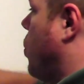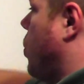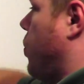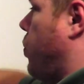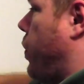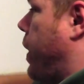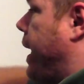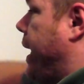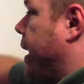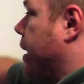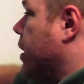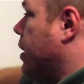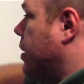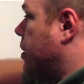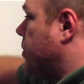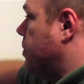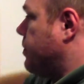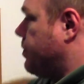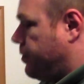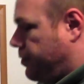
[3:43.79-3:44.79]
or RAID,
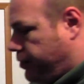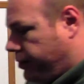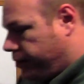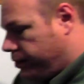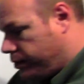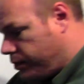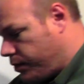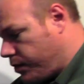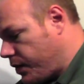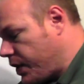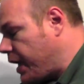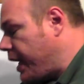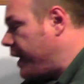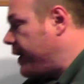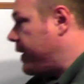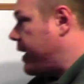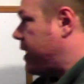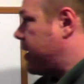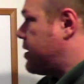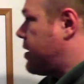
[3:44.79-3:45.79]

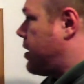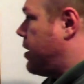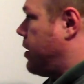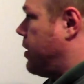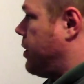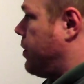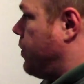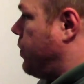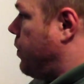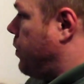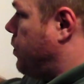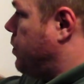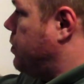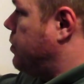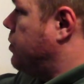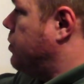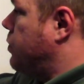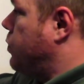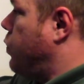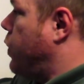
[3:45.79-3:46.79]
and that's
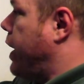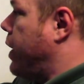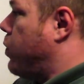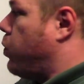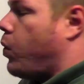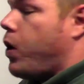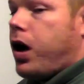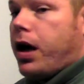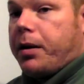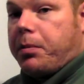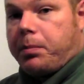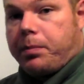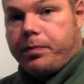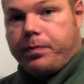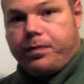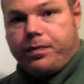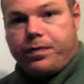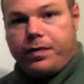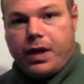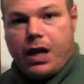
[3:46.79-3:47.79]
RAID 1.
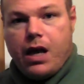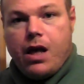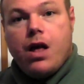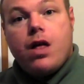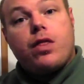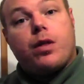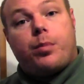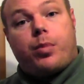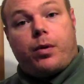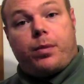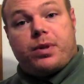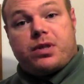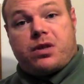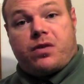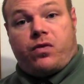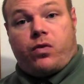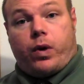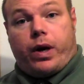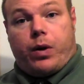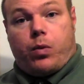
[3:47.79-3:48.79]
The purpose
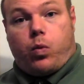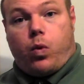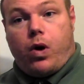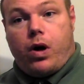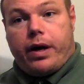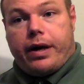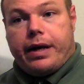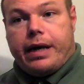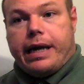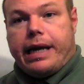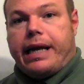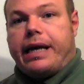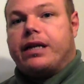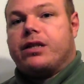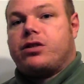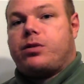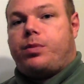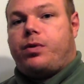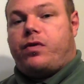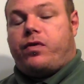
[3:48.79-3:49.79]
of RAID 1
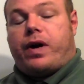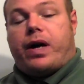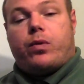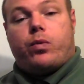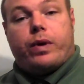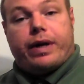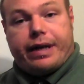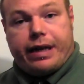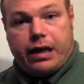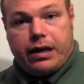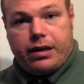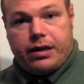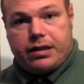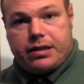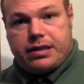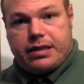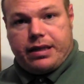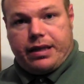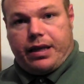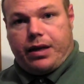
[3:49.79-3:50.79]
is to provide
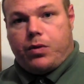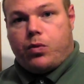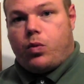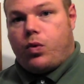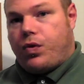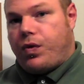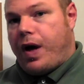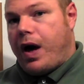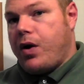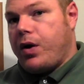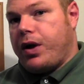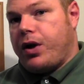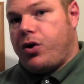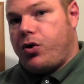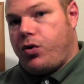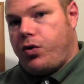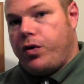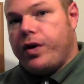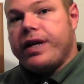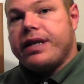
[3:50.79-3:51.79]
redundancy without
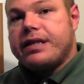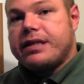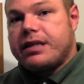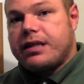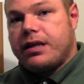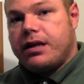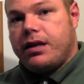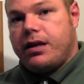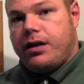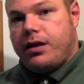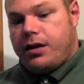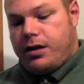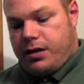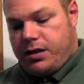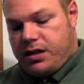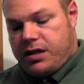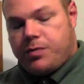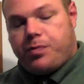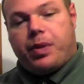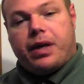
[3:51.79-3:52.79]
increased
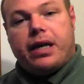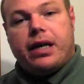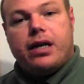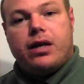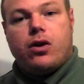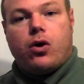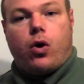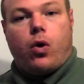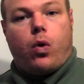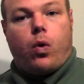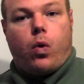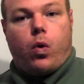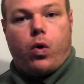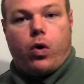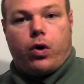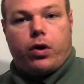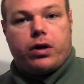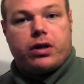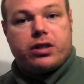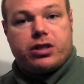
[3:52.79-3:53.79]
speed
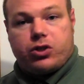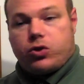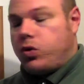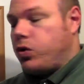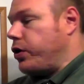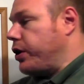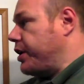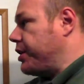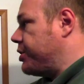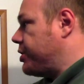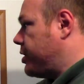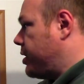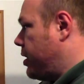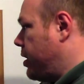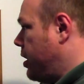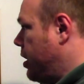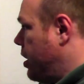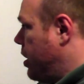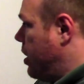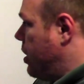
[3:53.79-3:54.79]
or storage.
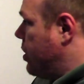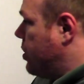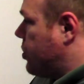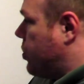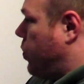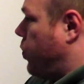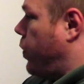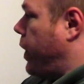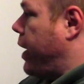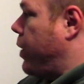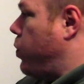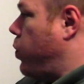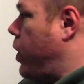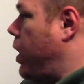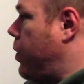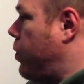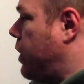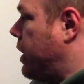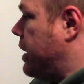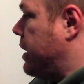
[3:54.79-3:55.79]
So RAID
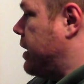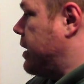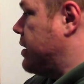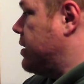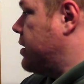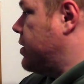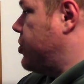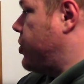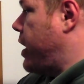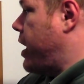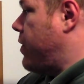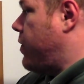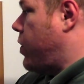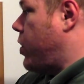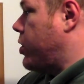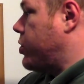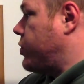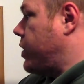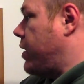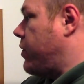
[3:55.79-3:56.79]
1, what it does is you have
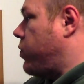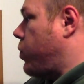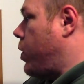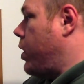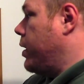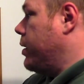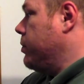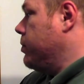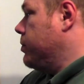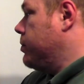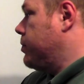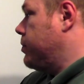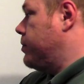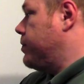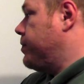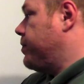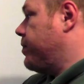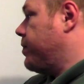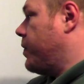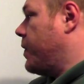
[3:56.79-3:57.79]
hard drive 1
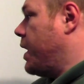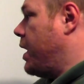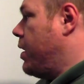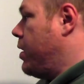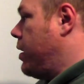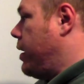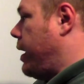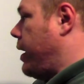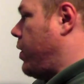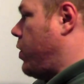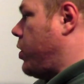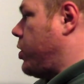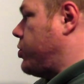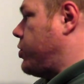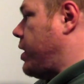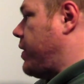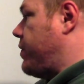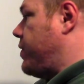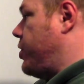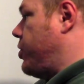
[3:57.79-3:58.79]
and hard
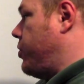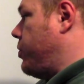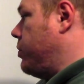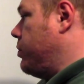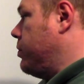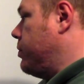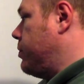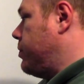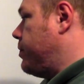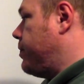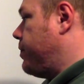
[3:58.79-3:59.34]
drive 2